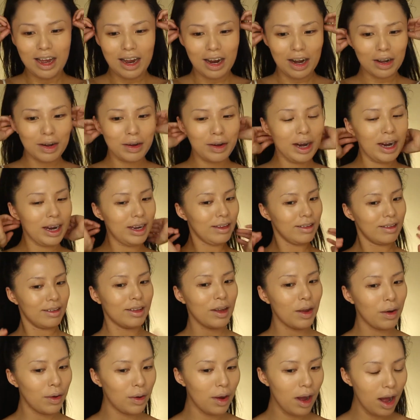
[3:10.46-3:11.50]
All right,
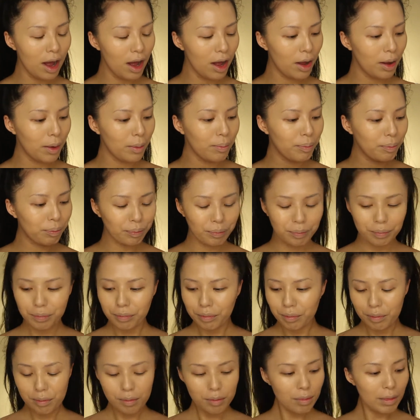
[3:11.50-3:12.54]
so
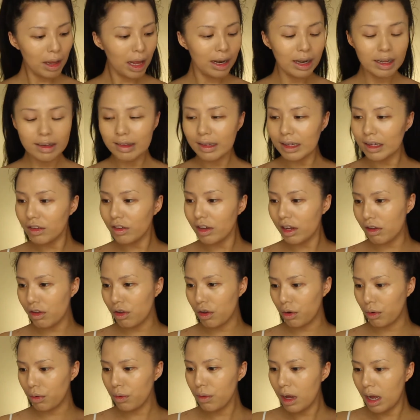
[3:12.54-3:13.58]
let's
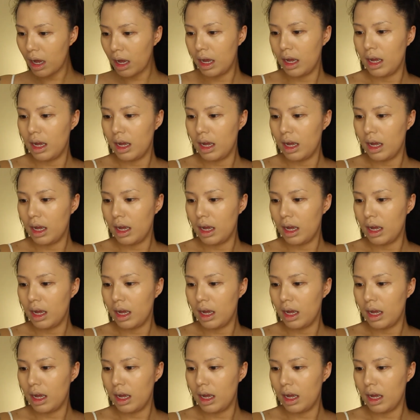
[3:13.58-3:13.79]
continue.